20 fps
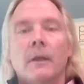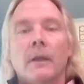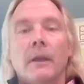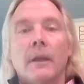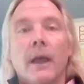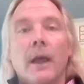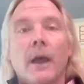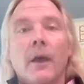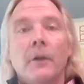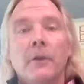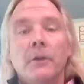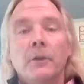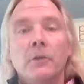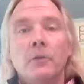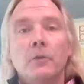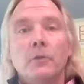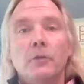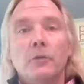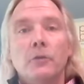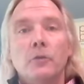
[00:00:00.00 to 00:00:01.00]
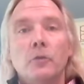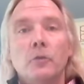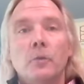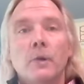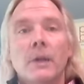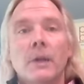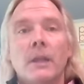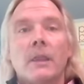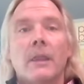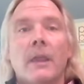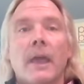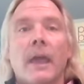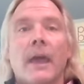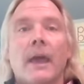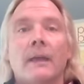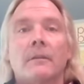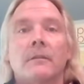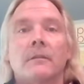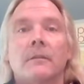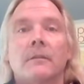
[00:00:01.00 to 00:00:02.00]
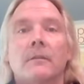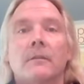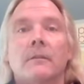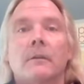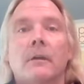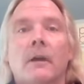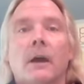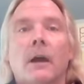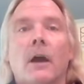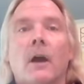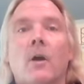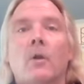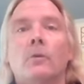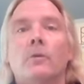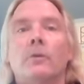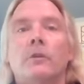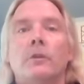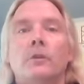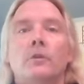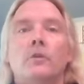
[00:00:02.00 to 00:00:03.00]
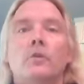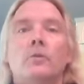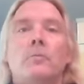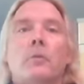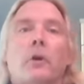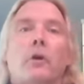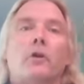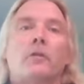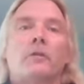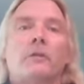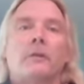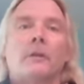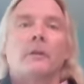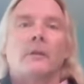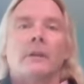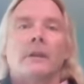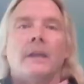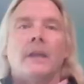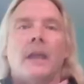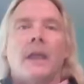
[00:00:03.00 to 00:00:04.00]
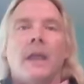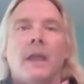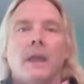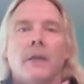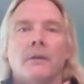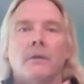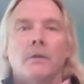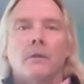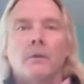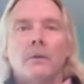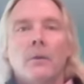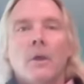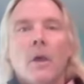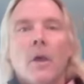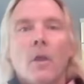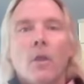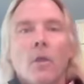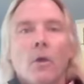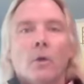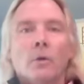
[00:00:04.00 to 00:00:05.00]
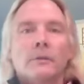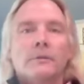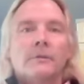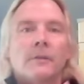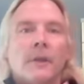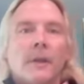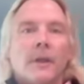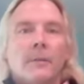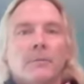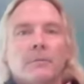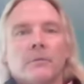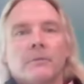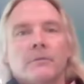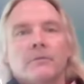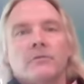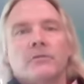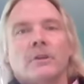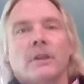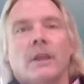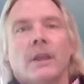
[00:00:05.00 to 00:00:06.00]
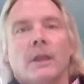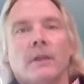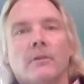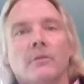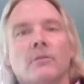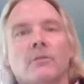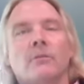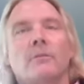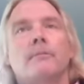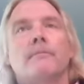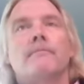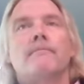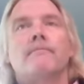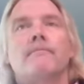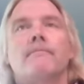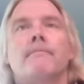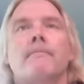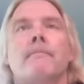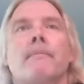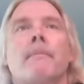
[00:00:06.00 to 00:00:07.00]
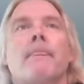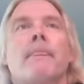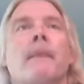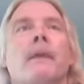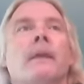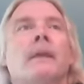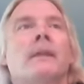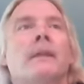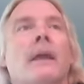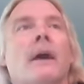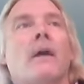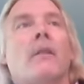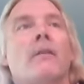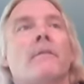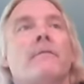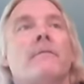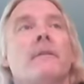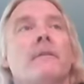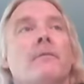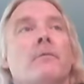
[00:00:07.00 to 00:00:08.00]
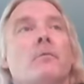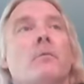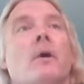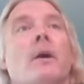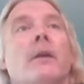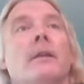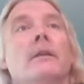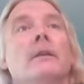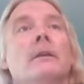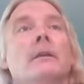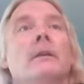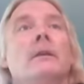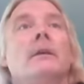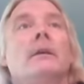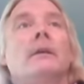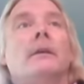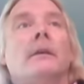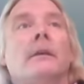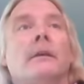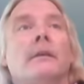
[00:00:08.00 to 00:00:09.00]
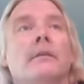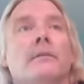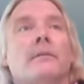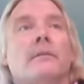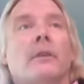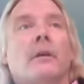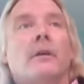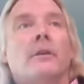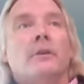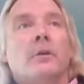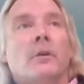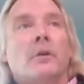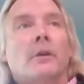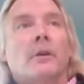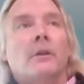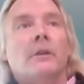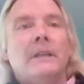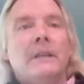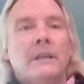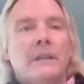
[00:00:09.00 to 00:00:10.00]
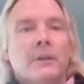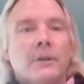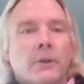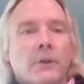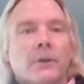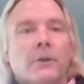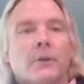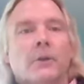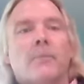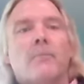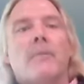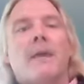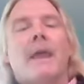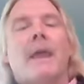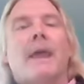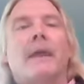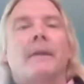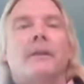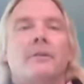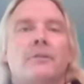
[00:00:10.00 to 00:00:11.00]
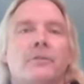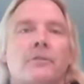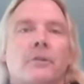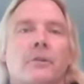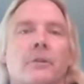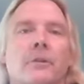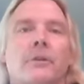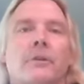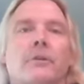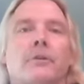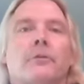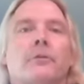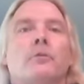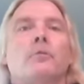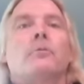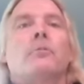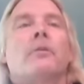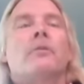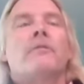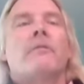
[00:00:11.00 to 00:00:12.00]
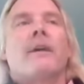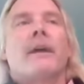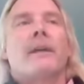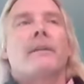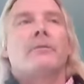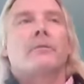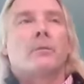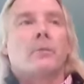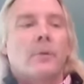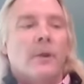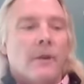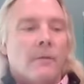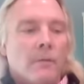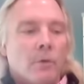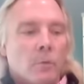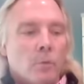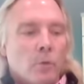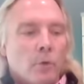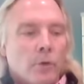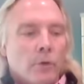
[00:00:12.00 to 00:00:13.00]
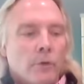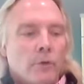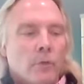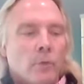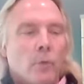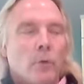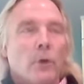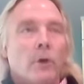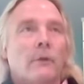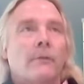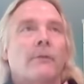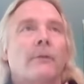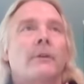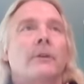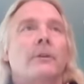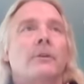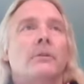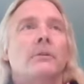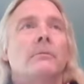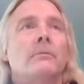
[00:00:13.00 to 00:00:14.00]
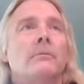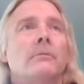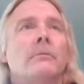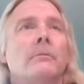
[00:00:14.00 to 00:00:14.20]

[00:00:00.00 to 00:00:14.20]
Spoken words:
How do you do with that? How do you personally handle those types of change? Now, the fifth one is your leader, your manager, your supervisor, whatever words work for you.